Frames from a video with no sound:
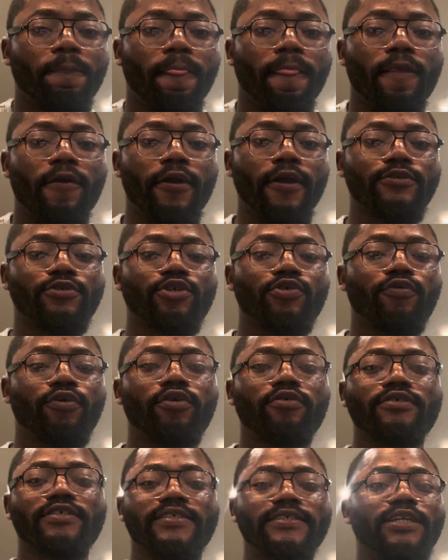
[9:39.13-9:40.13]
Okay, so you want to
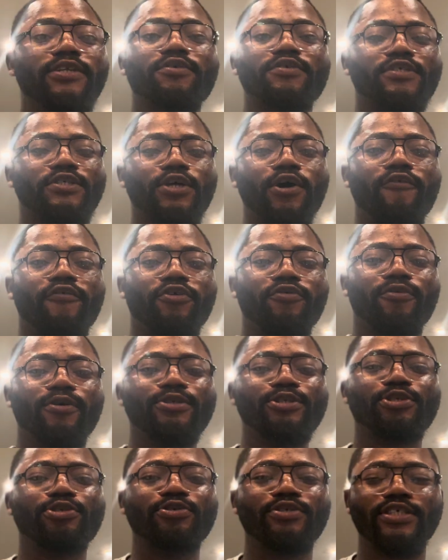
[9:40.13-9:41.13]
sell yourself. You want
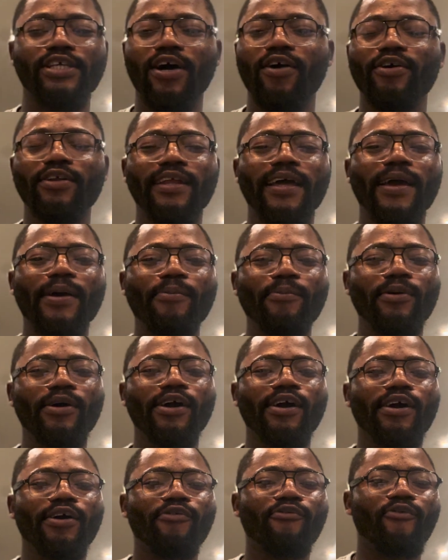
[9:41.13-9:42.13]
to tell them
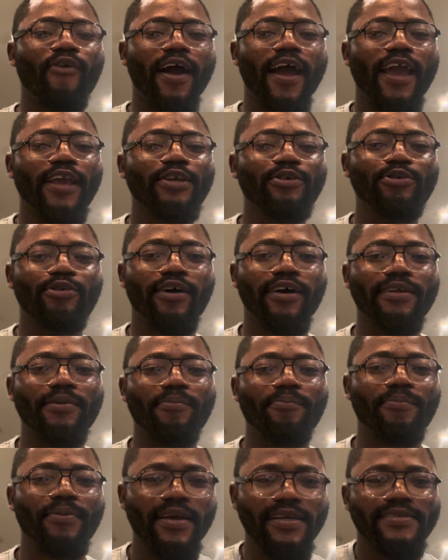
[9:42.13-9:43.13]
why you are the
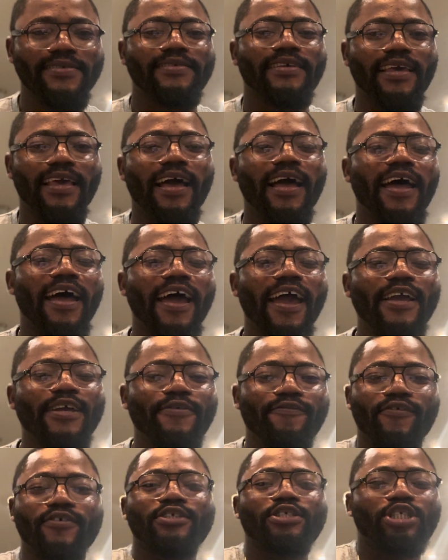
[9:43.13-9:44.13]
best guy
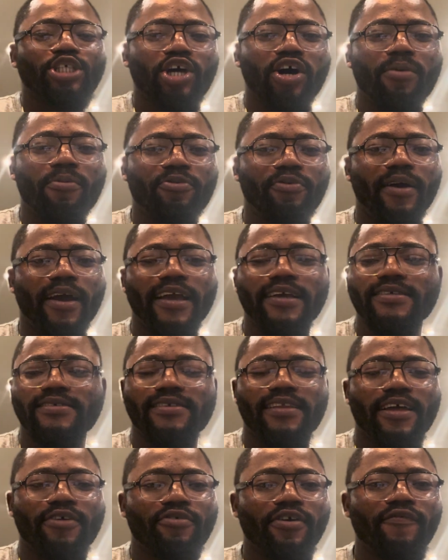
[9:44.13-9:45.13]
for the job, right? It's
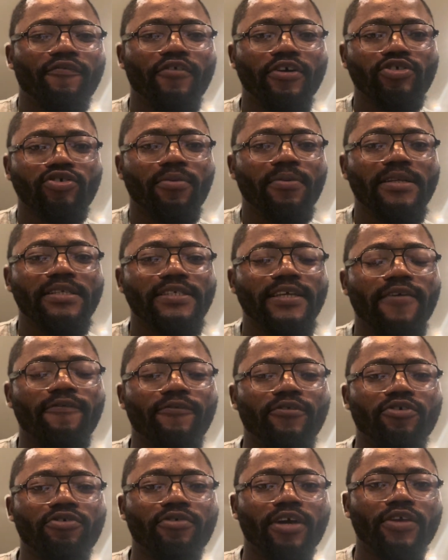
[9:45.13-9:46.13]
like going for a job
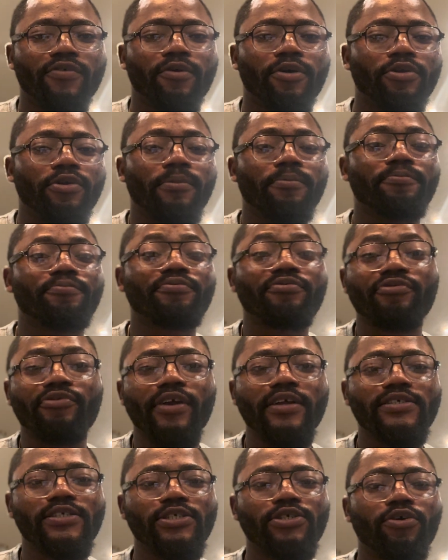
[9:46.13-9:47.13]
interview and you want to
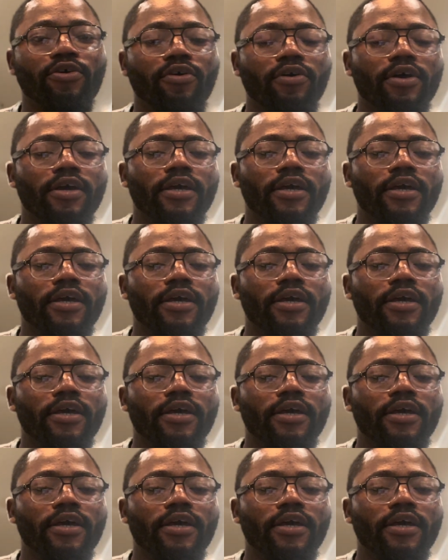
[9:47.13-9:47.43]
impress your